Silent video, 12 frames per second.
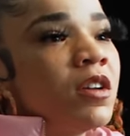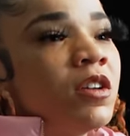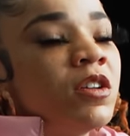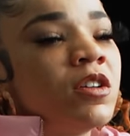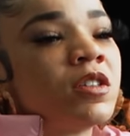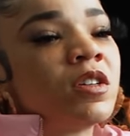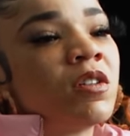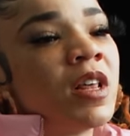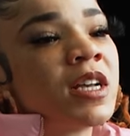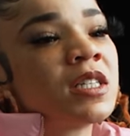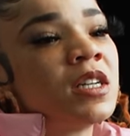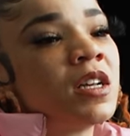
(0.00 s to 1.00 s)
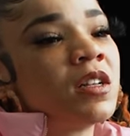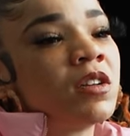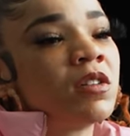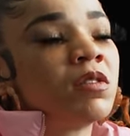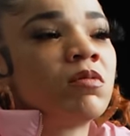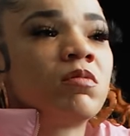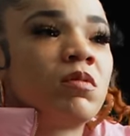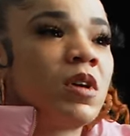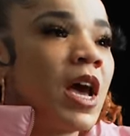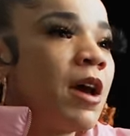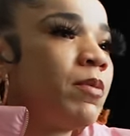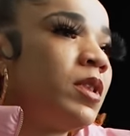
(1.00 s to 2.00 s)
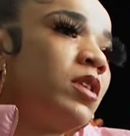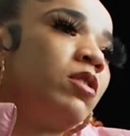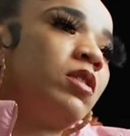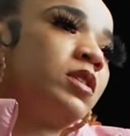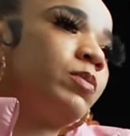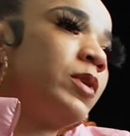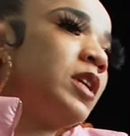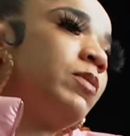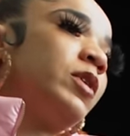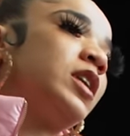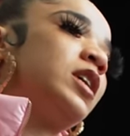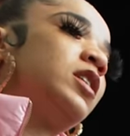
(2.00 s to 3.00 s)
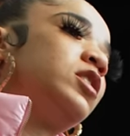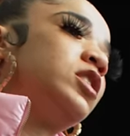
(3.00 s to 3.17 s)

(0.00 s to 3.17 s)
you know. So that's another habit though of spending money,